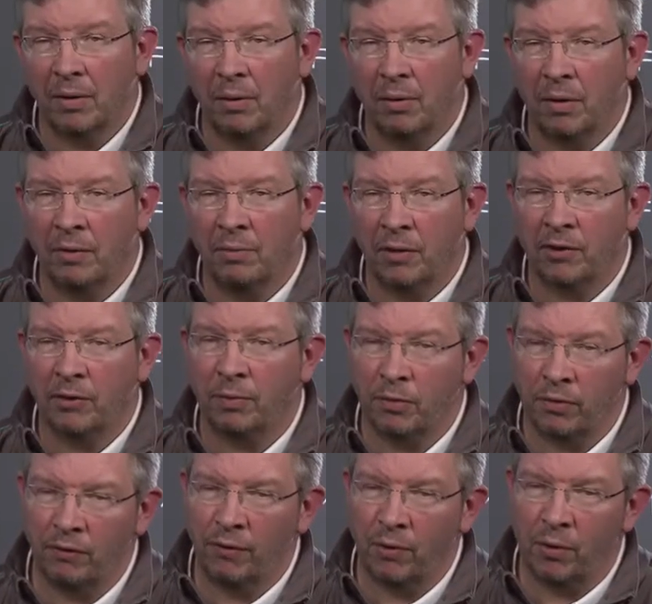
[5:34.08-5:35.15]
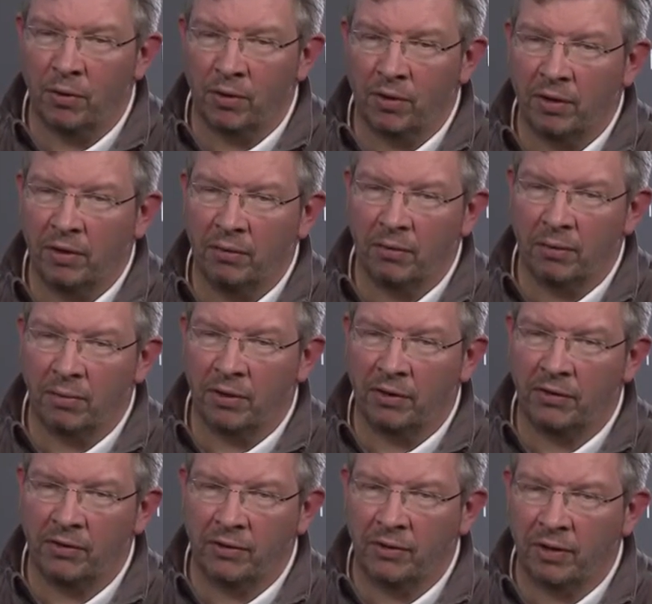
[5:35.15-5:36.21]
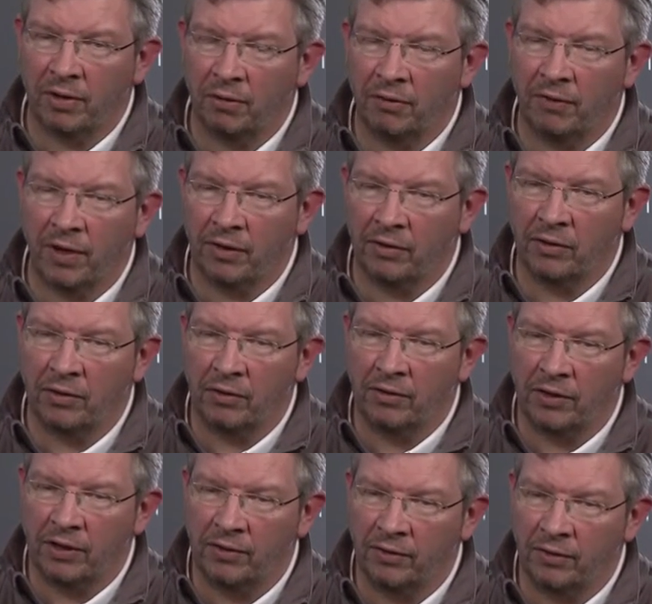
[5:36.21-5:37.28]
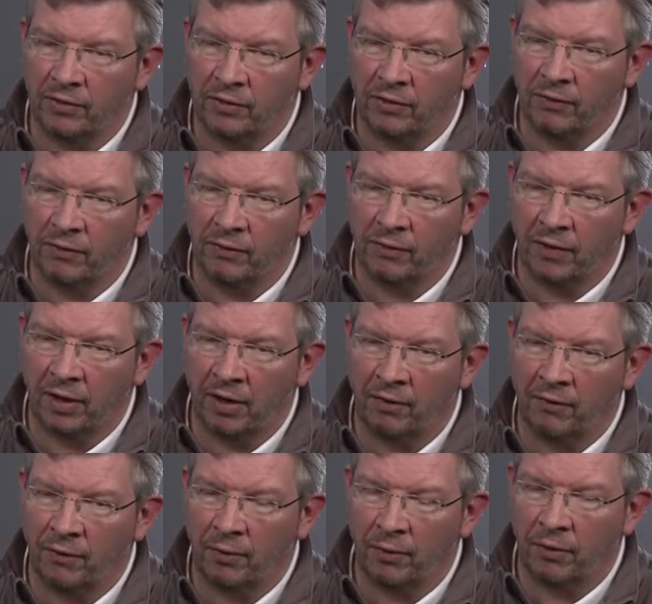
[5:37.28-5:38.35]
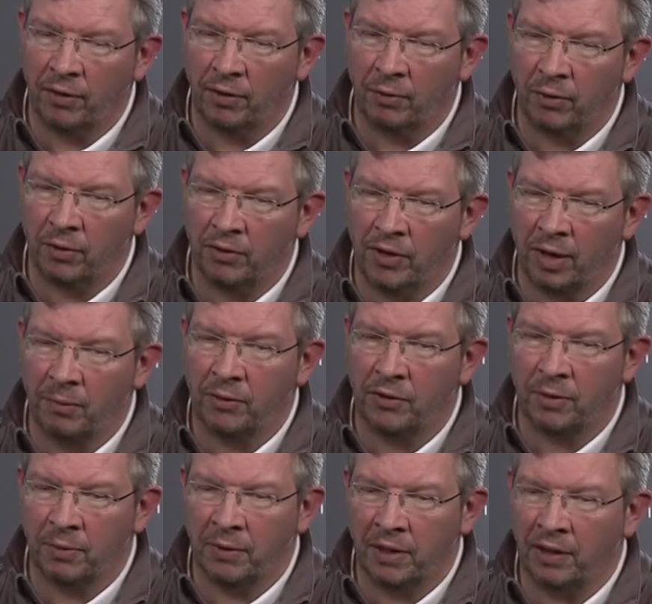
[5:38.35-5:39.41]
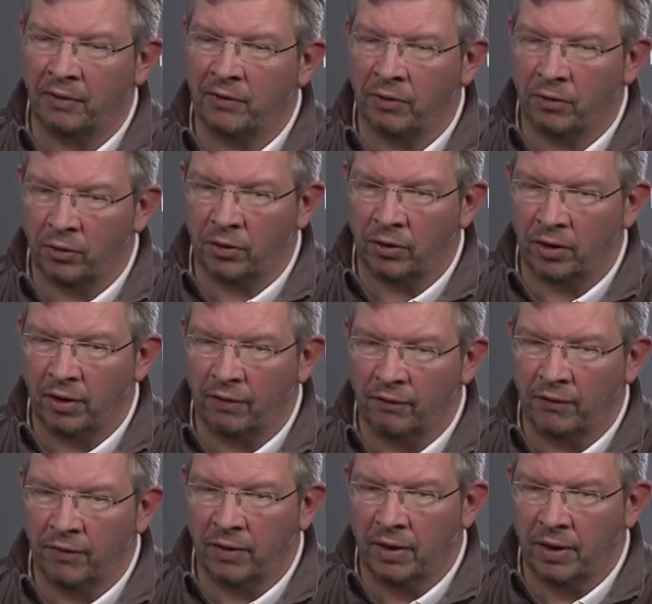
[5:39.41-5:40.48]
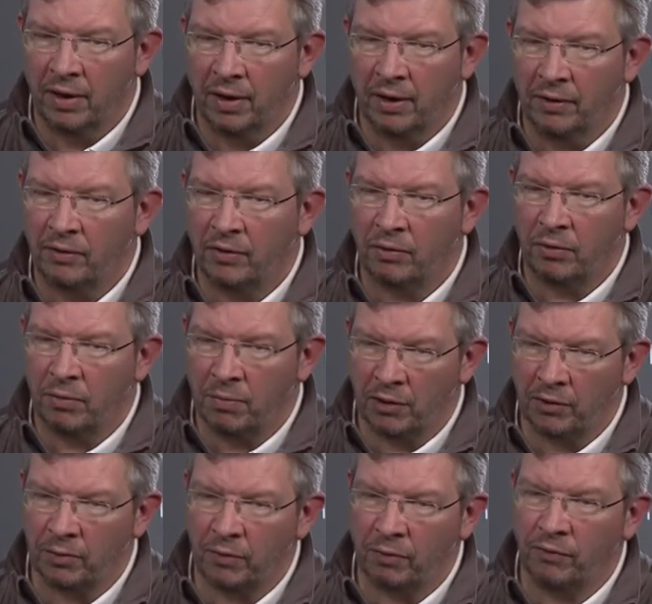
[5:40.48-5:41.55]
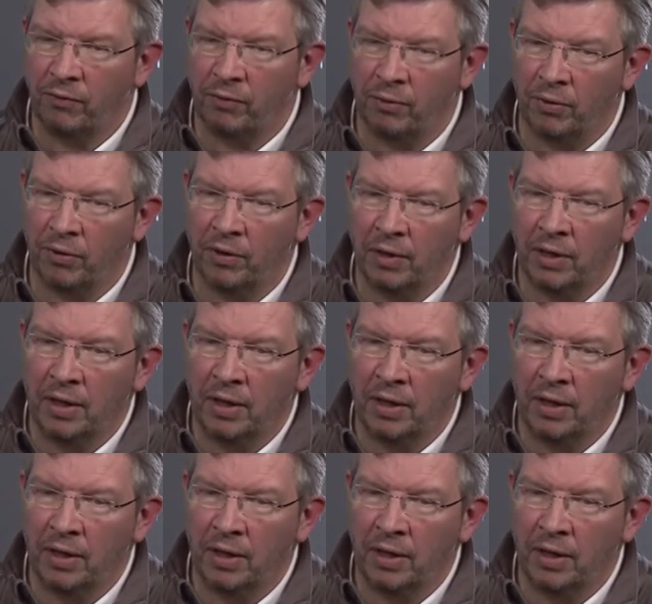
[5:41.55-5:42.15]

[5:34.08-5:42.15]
We must move forward. We must, we've had 2 seasons of 4th in the World Championship, and that's not good enough. So we must move forward.